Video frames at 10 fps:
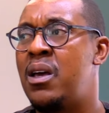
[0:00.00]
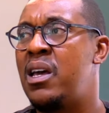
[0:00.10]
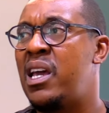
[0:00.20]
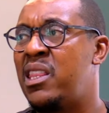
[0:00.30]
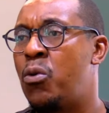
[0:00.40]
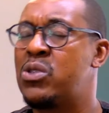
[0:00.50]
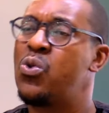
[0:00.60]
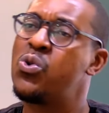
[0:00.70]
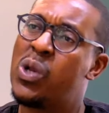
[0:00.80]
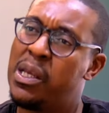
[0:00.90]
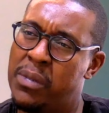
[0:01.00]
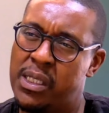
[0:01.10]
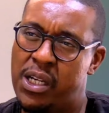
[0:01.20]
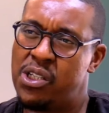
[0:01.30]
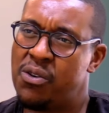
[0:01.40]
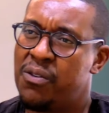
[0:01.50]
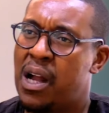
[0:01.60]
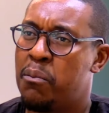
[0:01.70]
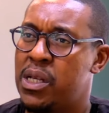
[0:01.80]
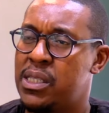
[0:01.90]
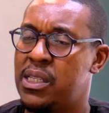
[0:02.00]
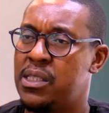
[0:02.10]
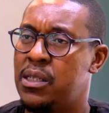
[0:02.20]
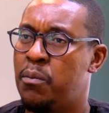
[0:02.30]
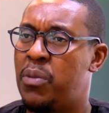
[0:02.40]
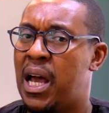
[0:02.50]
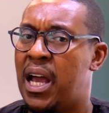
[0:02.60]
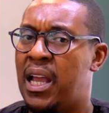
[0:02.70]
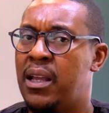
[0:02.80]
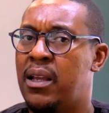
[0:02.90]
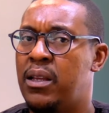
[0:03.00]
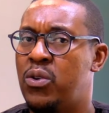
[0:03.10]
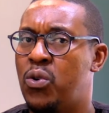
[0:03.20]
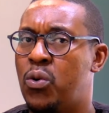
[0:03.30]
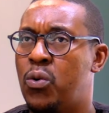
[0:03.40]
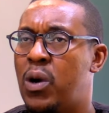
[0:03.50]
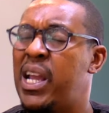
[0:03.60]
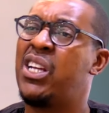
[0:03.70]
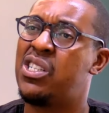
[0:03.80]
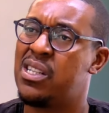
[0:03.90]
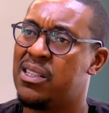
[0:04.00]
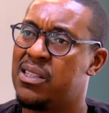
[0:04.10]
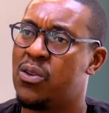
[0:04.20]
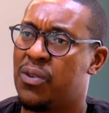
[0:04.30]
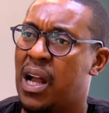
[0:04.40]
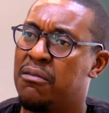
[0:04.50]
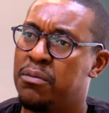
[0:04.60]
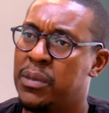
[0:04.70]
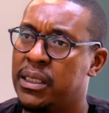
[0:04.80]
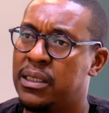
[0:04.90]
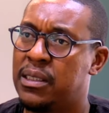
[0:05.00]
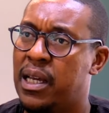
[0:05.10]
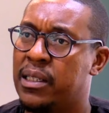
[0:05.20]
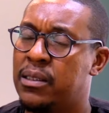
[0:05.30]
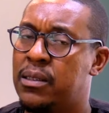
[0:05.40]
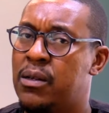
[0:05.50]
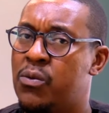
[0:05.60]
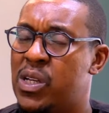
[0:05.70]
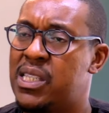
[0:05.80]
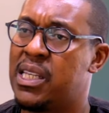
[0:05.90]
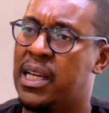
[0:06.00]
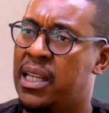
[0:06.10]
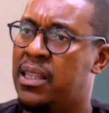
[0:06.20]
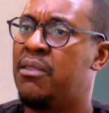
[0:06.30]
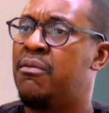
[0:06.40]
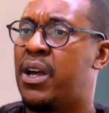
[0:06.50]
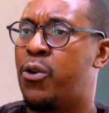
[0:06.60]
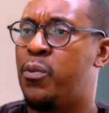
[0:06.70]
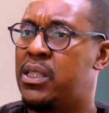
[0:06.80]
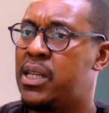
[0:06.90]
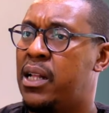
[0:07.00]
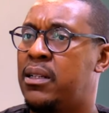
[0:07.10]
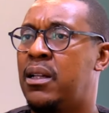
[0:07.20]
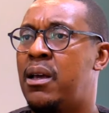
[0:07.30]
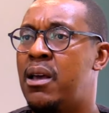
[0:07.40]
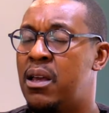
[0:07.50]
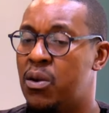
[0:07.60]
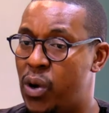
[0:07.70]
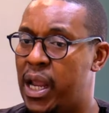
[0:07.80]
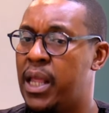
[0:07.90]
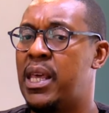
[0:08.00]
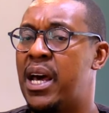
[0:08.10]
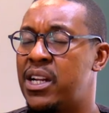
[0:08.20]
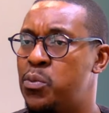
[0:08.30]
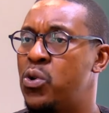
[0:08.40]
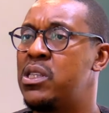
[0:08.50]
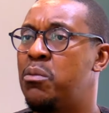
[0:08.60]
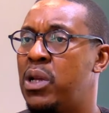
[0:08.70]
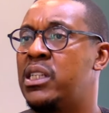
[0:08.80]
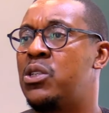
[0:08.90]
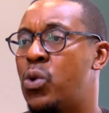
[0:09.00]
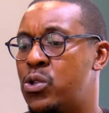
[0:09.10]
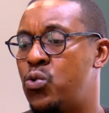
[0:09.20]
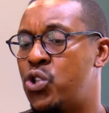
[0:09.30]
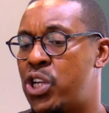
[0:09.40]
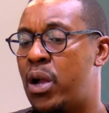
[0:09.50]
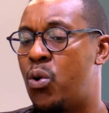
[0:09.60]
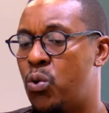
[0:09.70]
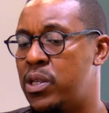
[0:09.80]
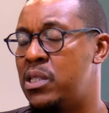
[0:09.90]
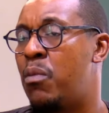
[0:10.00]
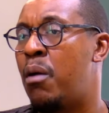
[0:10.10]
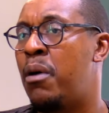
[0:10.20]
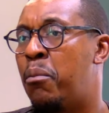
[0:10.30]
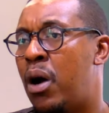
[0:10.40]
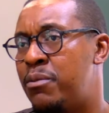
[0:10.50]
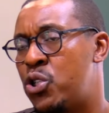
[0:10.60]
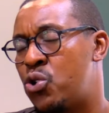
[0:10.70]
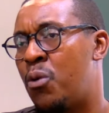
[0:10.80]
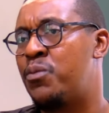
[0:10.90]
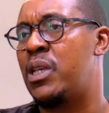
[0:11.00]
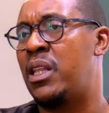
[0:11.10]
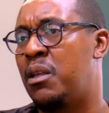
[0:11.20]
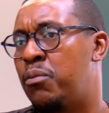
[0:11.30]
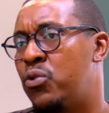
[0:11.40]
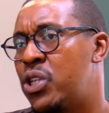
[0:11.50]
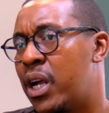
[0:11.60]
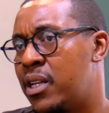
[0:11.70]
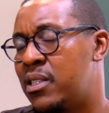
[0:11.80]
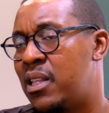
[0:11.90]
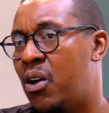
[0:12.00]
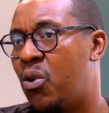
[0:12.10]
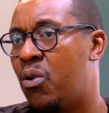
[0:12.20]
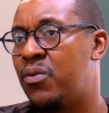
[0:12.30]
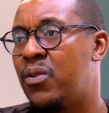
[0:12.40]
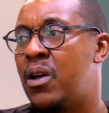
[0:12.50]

And there was also limitation of capacity by, agents of government that were sitting in environmental, where their responsibility was to check all these mom and pop shops and the butcheries thereof.